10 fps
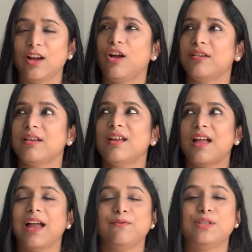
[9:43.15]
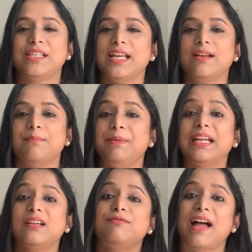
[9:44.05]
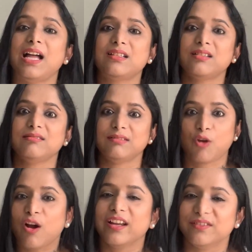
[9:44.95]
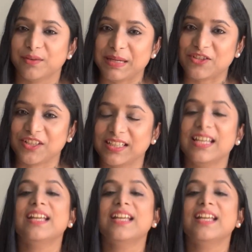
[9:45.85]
or I would say big fat wrong information.